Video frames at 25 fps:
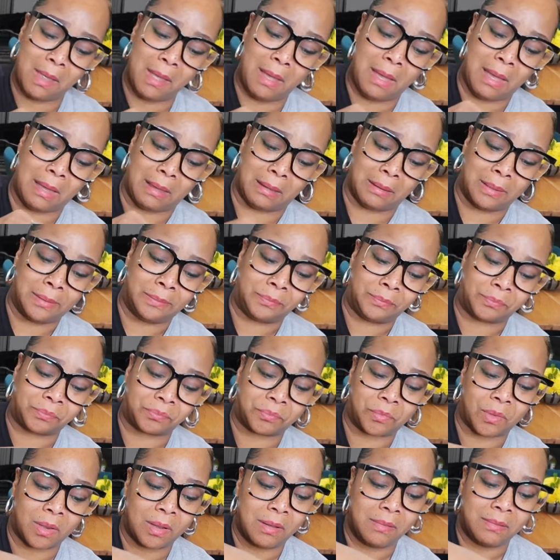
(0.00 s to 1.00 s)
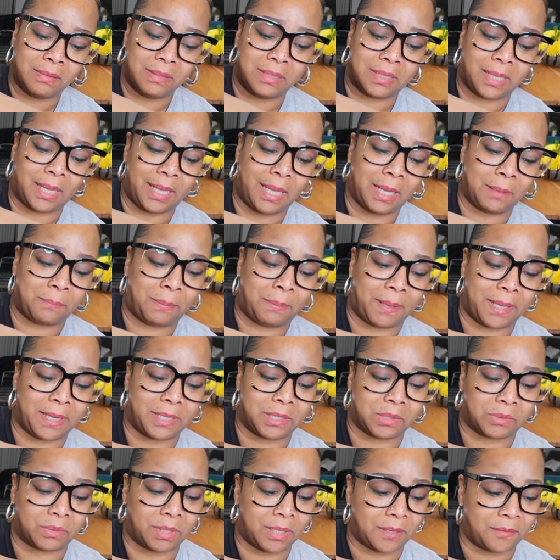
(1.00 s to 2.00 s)
Ah, this
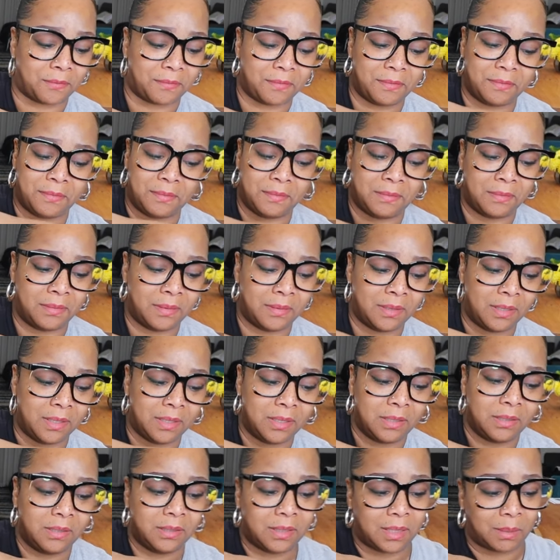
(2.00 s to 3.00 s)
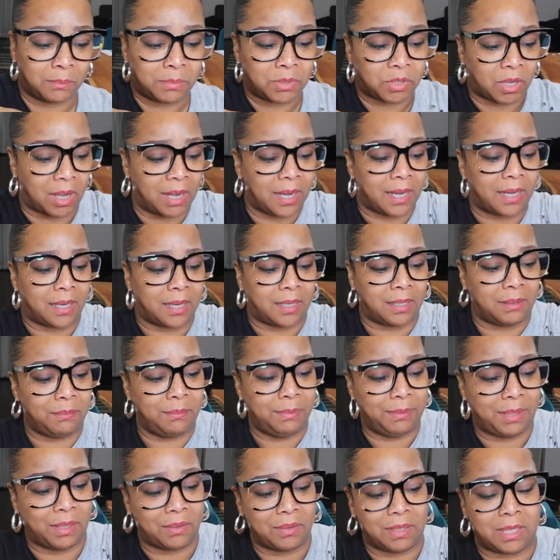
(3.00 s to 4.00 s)
eggplant is rough. I'm trying, y'all. Let
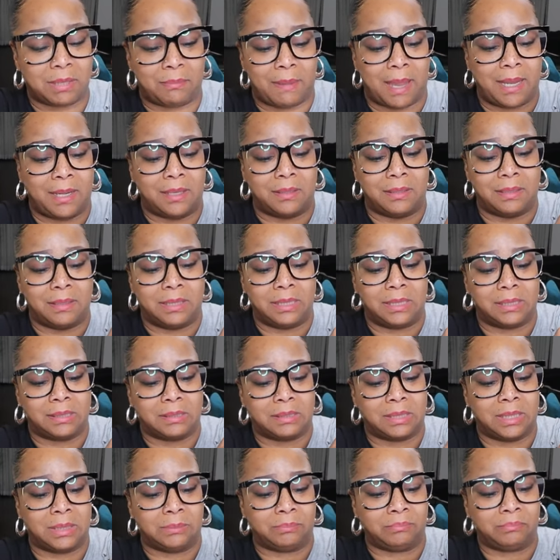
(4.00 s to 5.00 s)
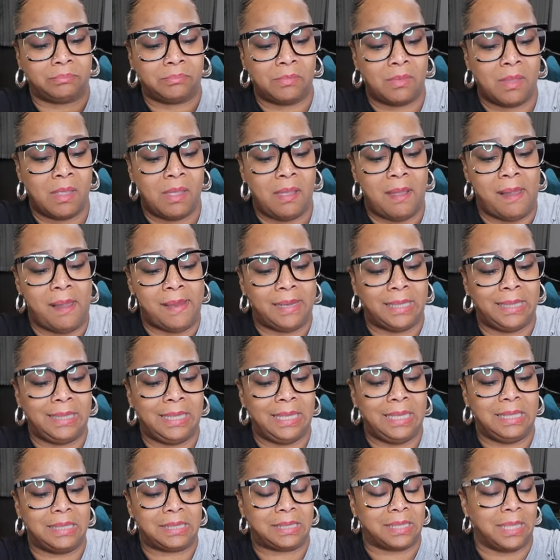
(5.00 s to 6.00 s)
me throw the tomato in there or something. It
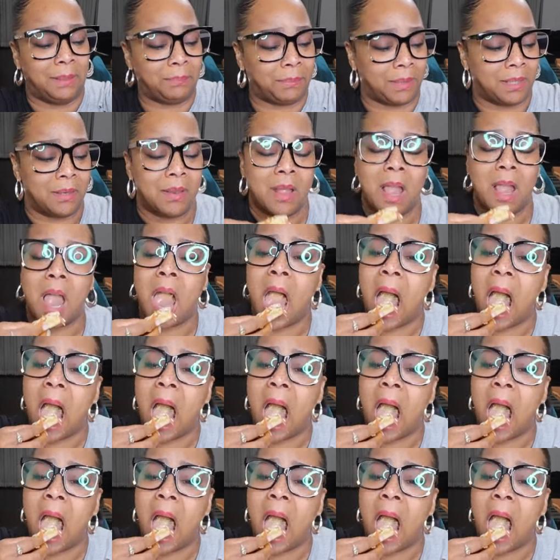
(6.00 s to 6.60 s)
needs something.